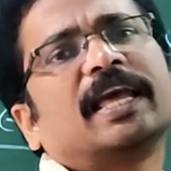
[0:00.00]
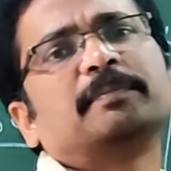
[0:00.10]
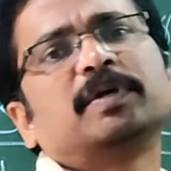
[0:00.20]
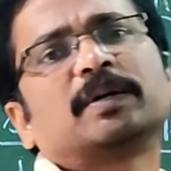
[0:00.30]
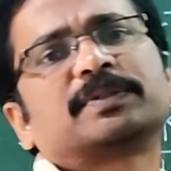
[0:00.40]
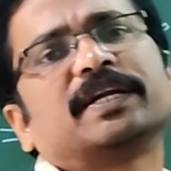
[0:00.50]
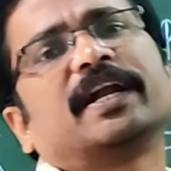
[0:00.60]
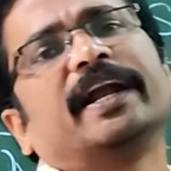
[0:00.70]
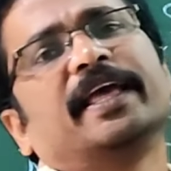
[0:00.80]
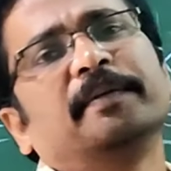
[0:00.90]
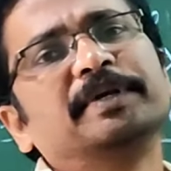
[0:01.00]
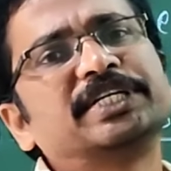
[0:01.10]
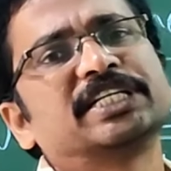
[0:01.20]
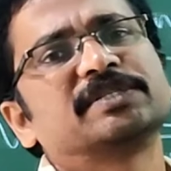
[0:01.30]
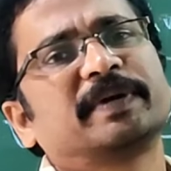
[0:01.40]
absorption and
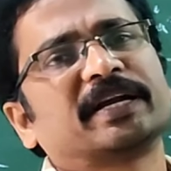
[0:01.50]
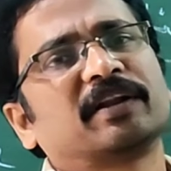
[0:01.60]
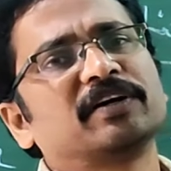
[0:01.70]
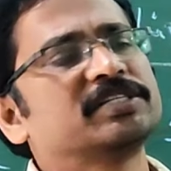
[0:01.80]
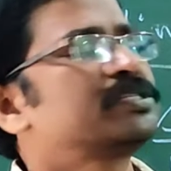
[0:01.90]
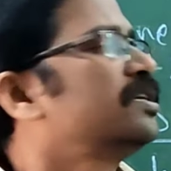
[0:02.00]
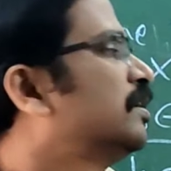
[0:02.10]
emission spectra